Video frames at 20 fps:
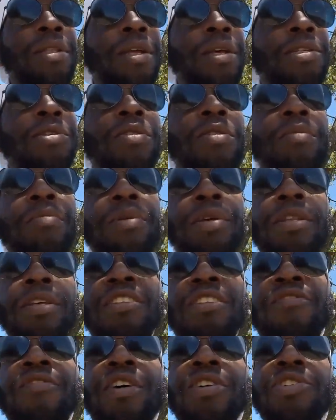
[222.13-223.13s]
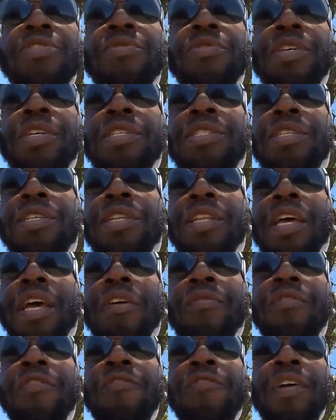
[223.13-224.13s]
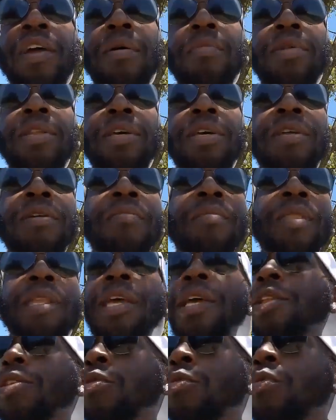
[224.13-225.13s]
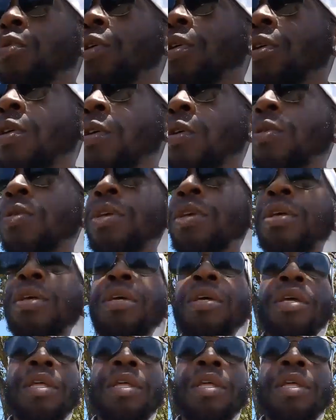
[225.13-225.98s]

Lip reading: There's going to be dysfunctionalness in every family, in the world,